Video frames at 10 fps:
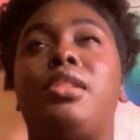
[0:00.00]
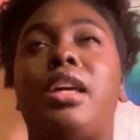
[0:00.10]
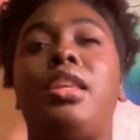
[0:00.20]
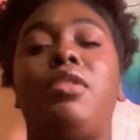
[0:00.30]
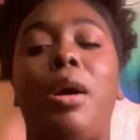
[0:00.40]
I
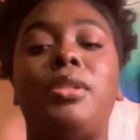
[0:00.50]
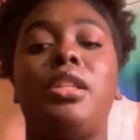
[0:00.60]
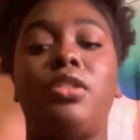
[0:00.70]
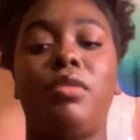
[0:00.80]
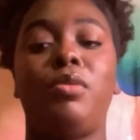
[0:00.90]
think I would say
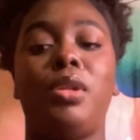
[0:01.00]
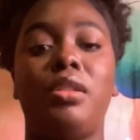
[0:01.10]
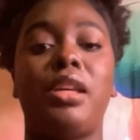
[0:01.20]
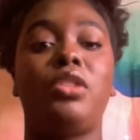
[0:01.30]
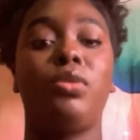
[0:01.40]
there's a difference between
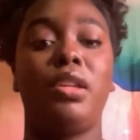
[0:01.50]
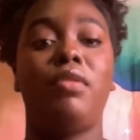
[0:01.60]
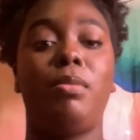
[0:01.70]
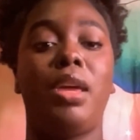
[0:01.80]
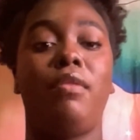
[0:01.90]
sexual
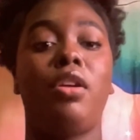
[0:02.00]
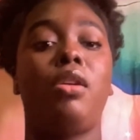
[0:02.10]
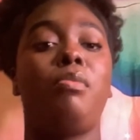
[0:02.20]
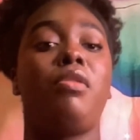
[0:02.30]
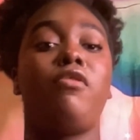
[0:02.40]
deviant behavior
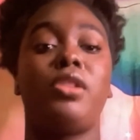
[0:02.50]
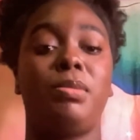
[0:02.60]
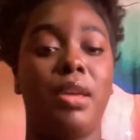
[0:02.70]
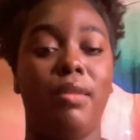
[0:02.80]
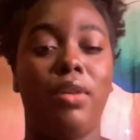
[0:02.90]
and perverse
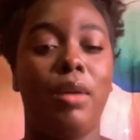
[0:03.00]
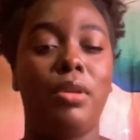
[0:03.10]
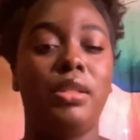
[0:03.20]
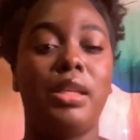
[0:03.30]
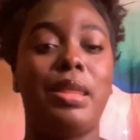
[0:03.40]
behavior. I
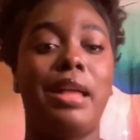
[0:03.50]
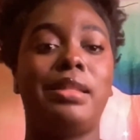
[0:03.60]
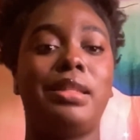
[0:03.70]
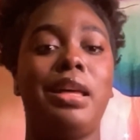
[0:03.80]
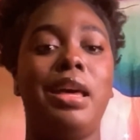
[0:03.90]
wouldn't say
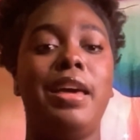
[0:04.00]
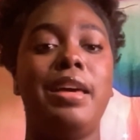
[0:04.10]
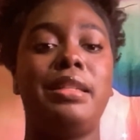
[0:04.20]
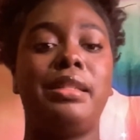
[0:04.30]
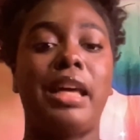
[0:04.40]
that's
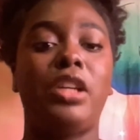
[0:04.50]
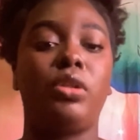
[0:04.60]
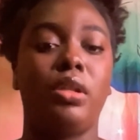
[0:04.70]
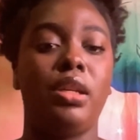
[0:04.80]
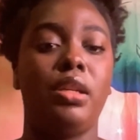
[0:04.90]

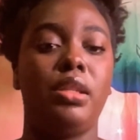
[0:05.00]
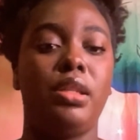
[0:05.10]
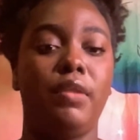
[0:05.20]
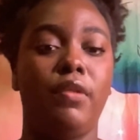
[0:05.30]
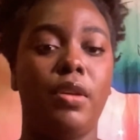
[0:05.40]
sexually
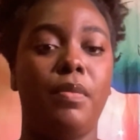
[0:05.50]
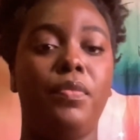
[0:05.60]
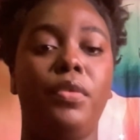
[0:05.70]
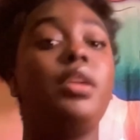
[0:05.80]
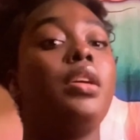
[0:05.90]
deviant.
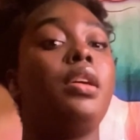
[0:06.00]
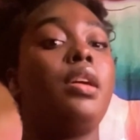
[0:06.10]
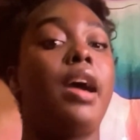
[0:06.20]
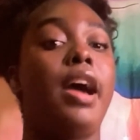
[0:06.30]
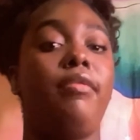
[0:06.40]

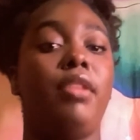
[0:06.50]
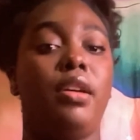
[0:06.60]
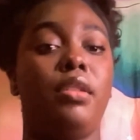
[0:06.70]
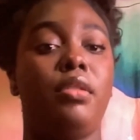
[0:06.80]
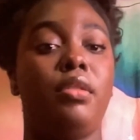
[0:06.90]

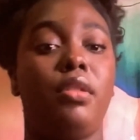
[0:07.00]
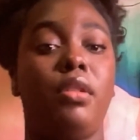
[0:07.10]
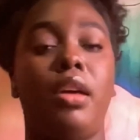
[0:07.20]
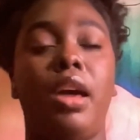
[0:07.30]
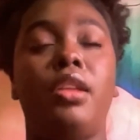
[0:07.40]
Having
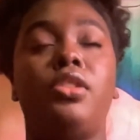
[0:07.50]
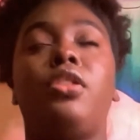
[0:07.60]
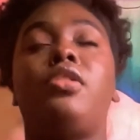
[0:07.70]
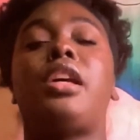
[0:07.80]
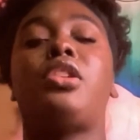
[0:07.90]
any sort
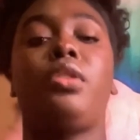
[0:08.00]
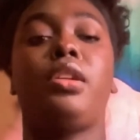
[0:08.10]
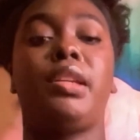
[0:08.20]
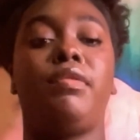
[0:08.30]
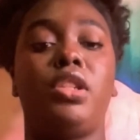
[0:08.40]
of sexual
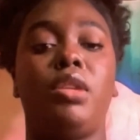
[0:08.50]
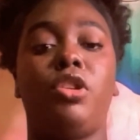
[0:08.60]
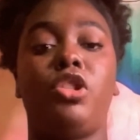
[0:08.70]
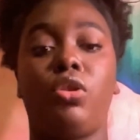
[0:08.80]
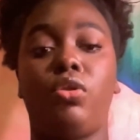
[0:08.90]
activity where
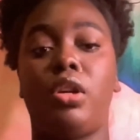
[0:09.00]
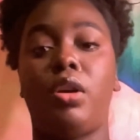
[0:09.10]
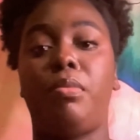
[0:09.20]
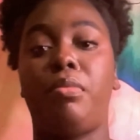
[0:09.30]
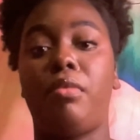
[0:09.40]
children
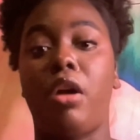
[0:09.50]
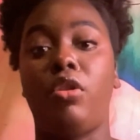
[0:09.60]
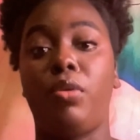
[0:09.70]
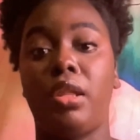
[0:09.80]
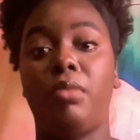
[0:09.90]
are
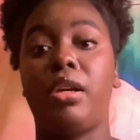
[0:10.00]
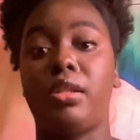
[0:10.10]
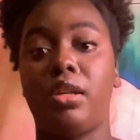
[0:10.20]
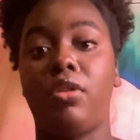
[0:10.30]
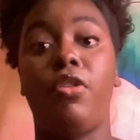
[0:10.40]
knowingly
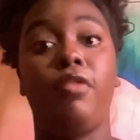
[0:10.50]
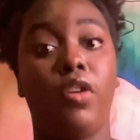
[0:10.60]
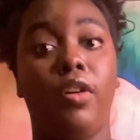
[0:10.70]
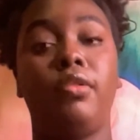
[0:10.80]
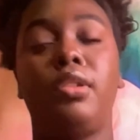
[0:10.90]
present or
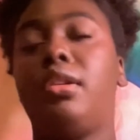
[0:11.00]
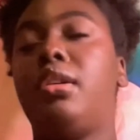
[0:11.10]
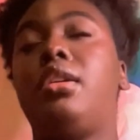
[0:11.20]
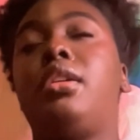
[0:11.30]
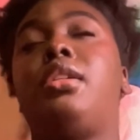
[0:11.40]
involved
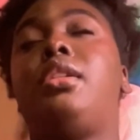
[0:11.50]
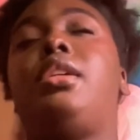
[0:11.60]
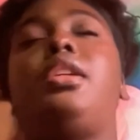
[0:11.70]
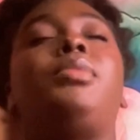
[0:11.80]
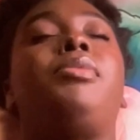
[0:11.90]

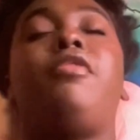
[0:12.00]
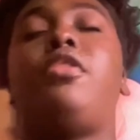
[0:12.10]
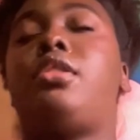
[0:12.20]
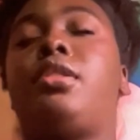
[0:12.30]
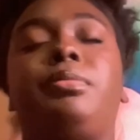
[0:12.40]
is perverse.